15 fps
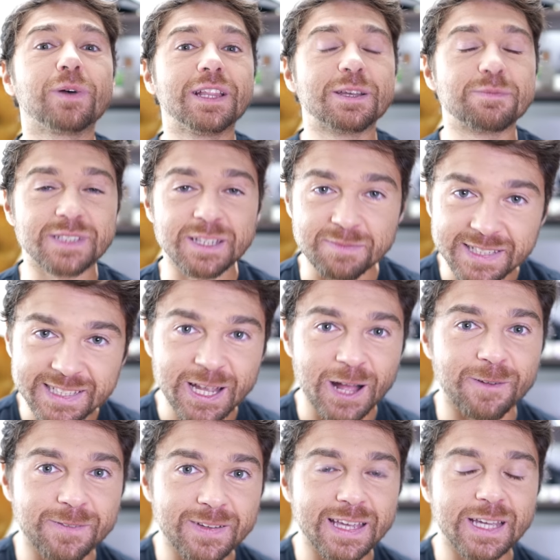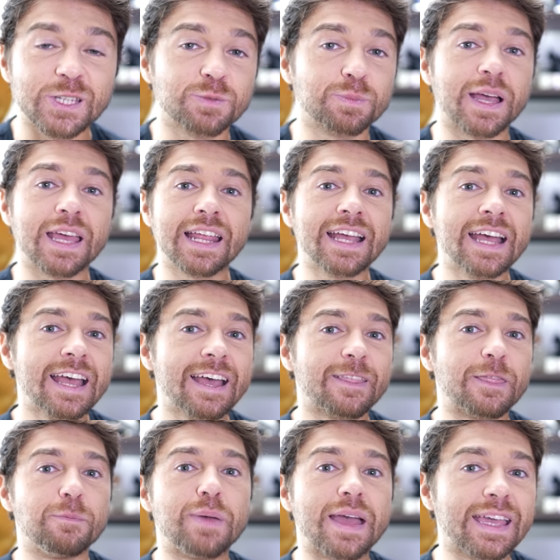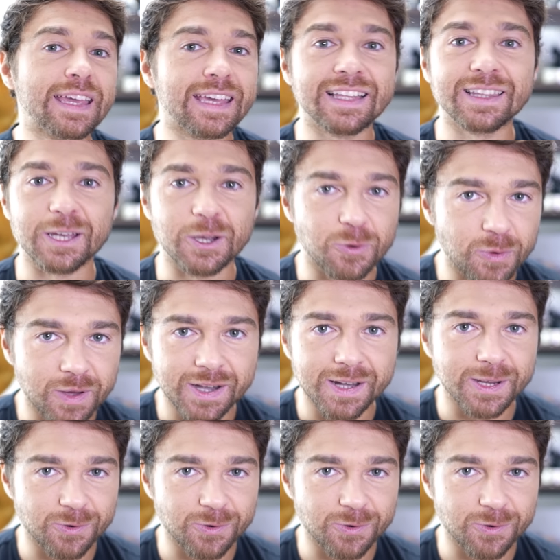Williams himself explaining the banking liquidity